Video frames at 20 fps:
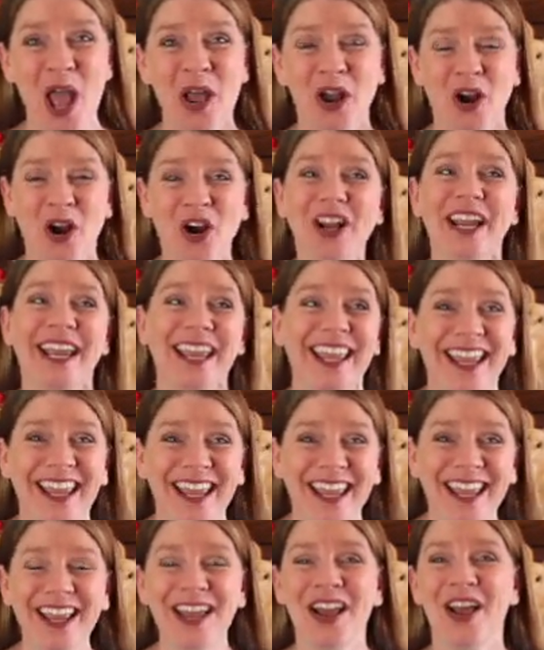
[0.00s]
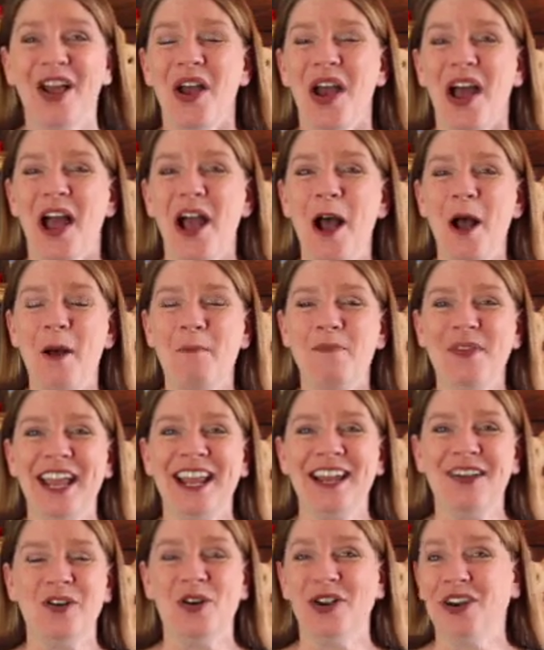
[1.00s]
Her "e"
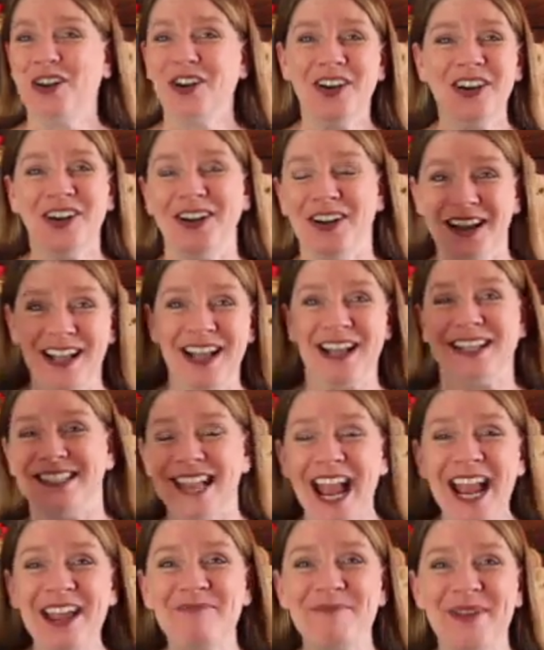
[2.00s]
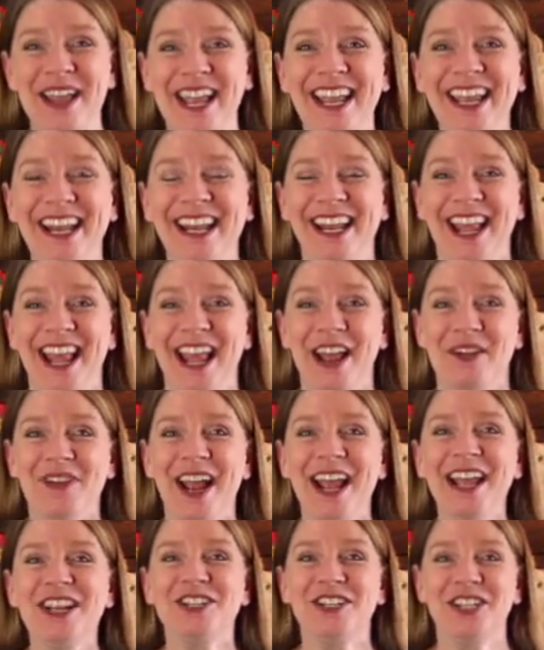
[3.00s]
or her excitement,
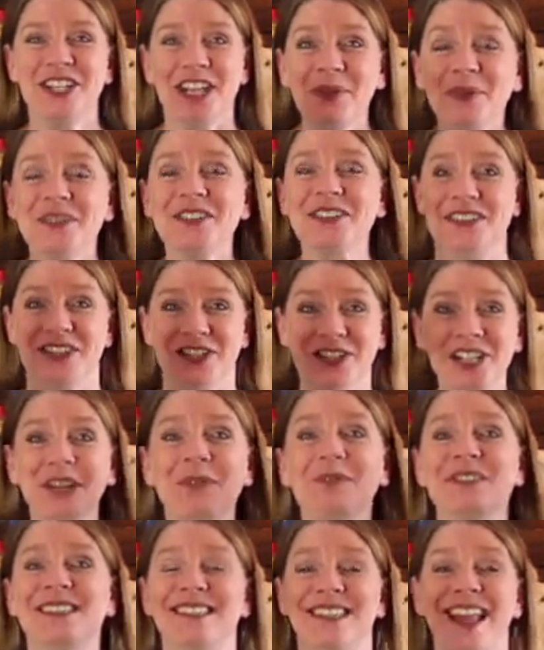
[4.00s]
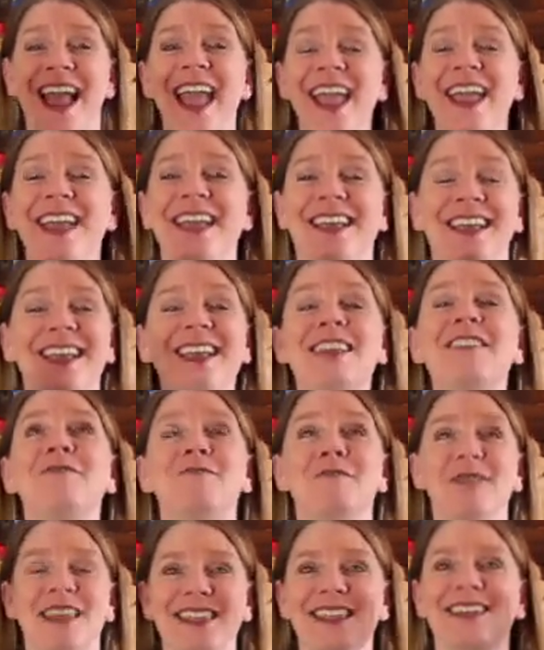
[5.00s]
right? She was saying, give
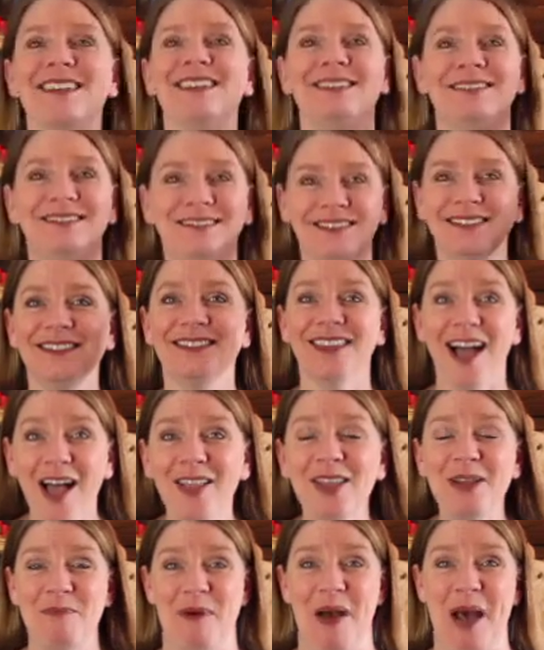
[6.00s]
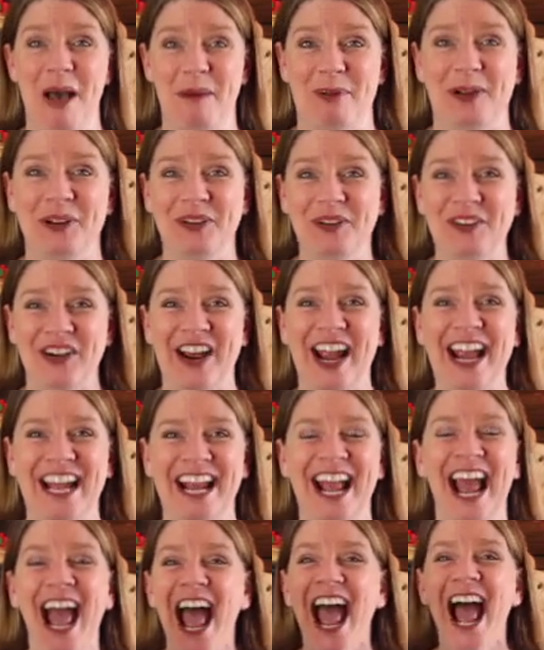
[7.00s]
me the lollipop, right?
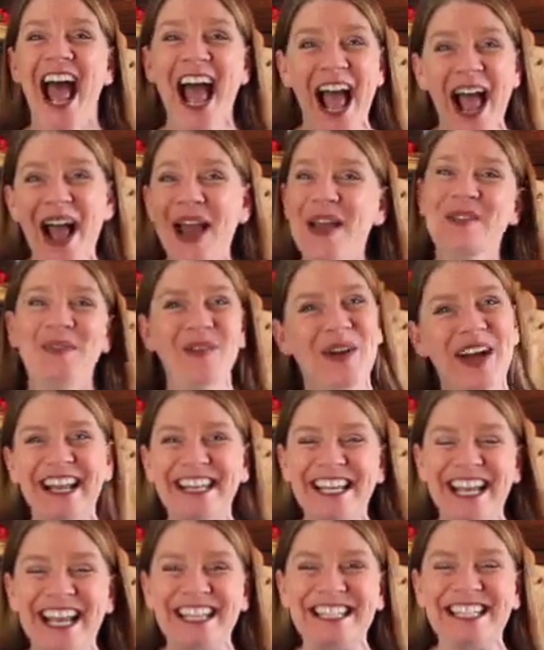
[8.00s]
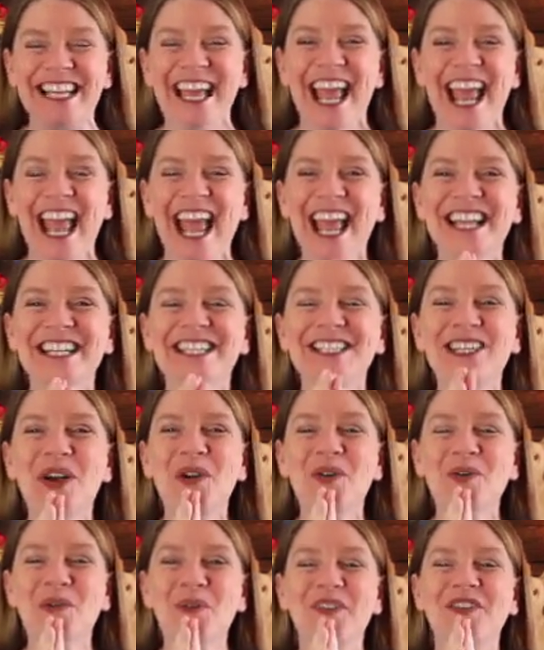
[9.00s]
I want it. And
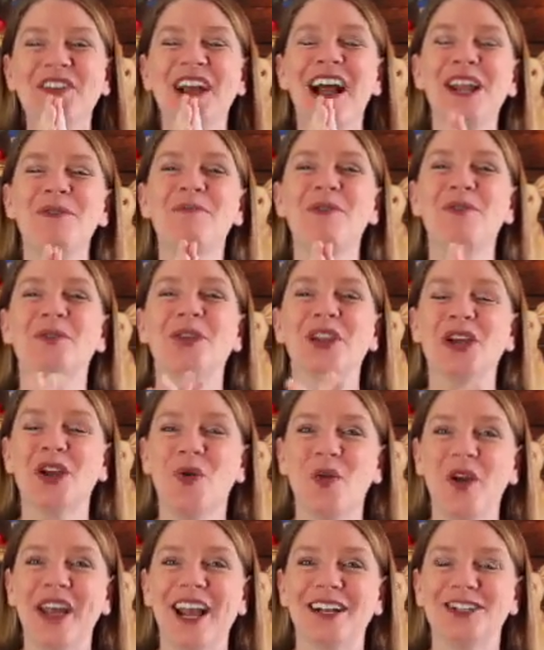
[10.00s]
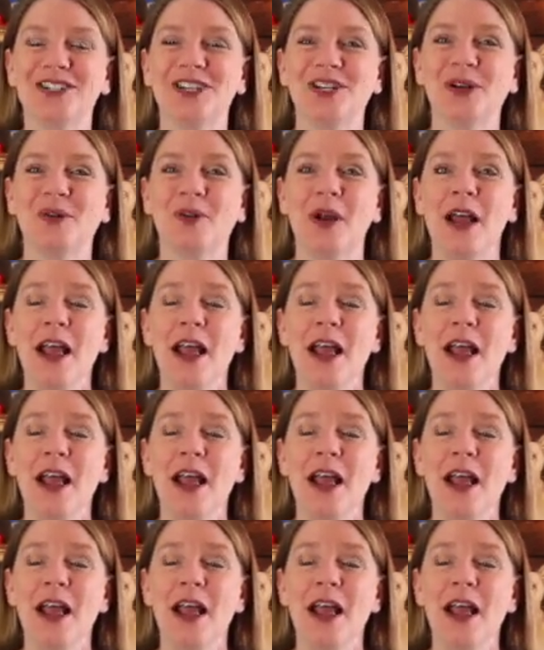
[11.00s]
so we've got to be really quick to